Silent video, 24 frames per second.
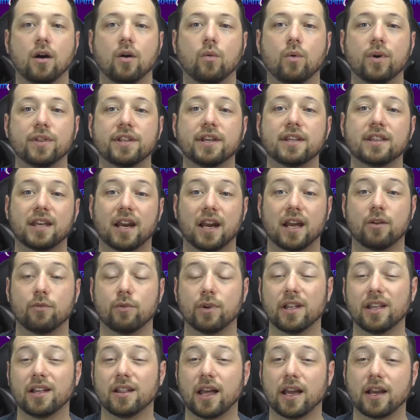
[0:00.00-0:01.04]
One thing that I
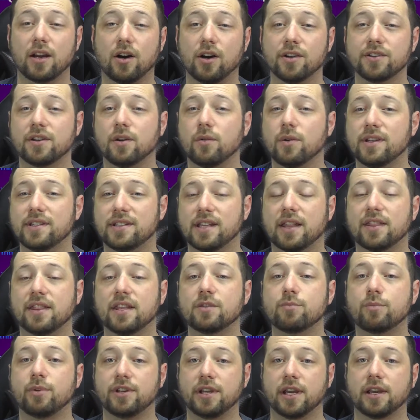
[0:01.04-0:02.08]
really like also is that
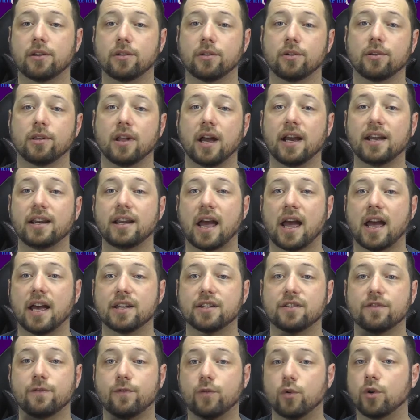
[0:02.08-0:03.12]
this particular line
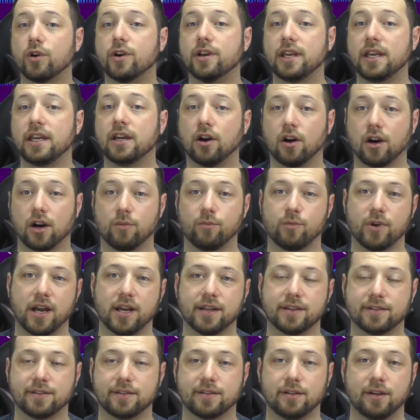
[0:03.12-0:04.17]
has 4D
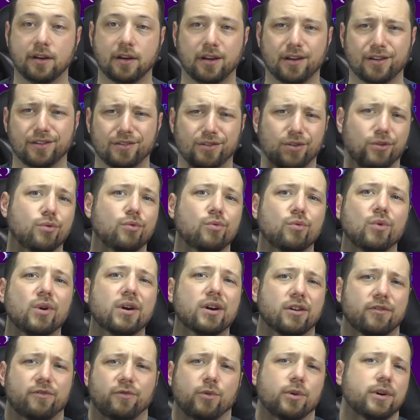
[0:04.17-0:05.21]
armrests. So what
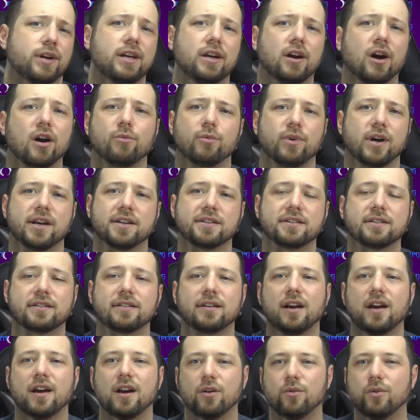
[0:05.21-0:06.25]
are 4D armrests?
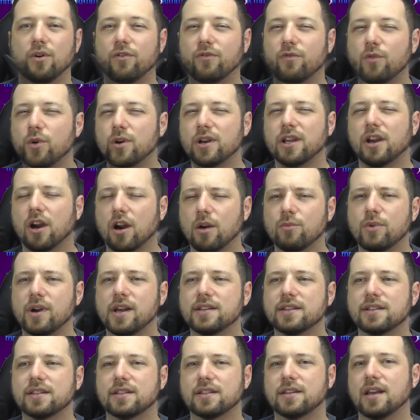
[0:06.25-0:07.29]
Well, 4D
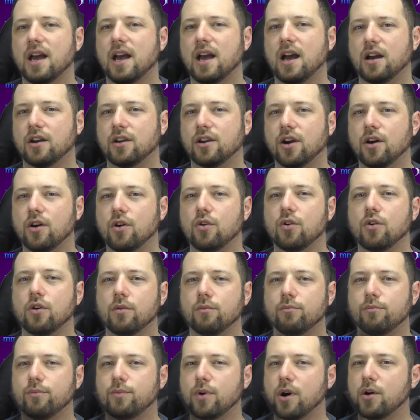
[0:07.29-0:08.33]
armrests go
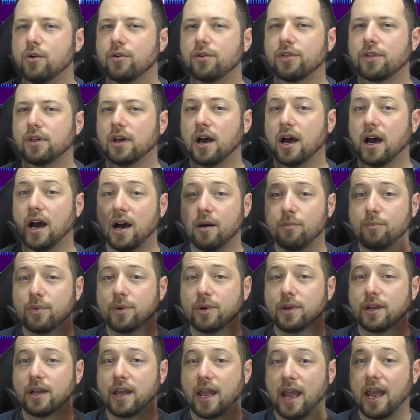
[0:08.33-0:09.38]
both up
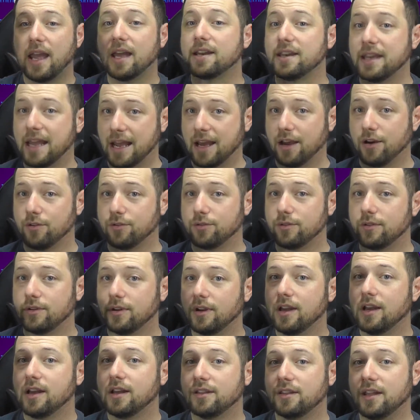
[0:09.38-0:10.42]
and down,
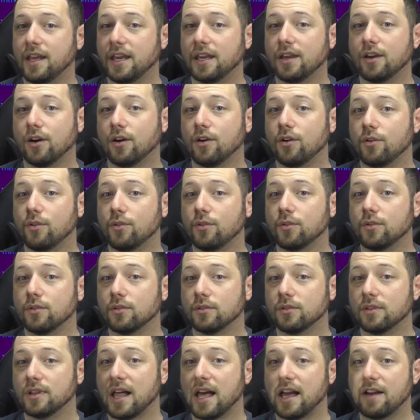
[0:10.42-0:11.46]
they go
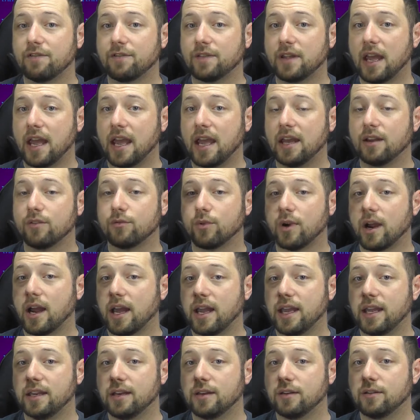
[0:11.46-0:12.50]
left and
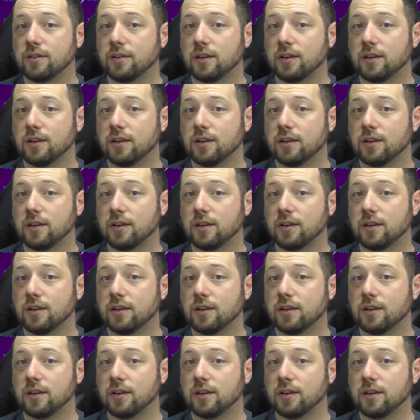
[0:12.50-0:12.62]
right,